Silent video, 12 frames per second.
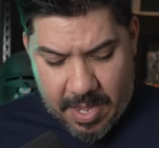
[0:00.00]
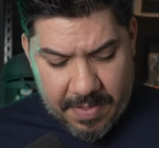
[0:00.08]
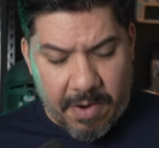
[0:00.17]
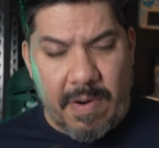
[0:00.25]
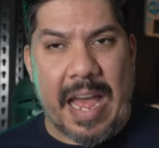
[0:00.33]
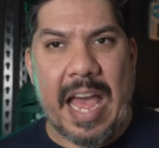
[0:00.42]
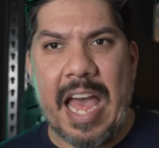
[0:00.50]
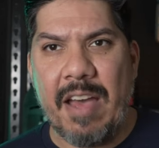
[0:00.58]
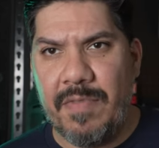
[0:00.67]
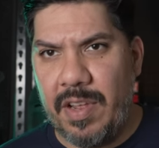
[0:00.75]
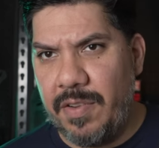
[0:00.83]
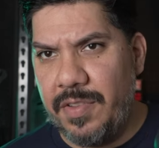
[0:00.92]
They don't
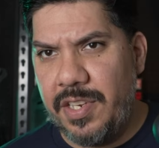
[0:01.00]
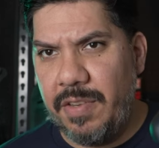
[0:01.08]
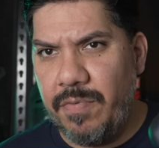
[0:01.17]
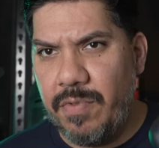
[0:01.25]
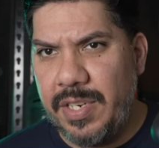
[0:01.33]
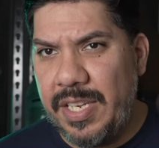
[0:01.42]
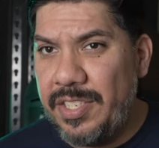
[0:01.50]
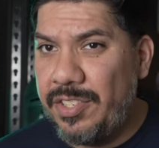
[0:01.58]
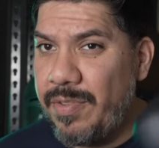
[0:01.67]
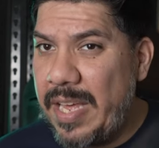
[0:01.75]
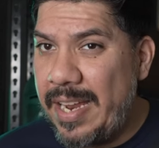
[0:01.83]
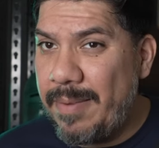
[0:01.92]
have that on the T fourteen,
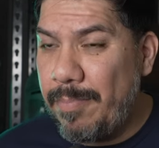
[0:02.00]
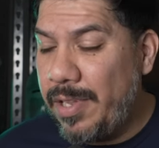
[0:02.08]
so that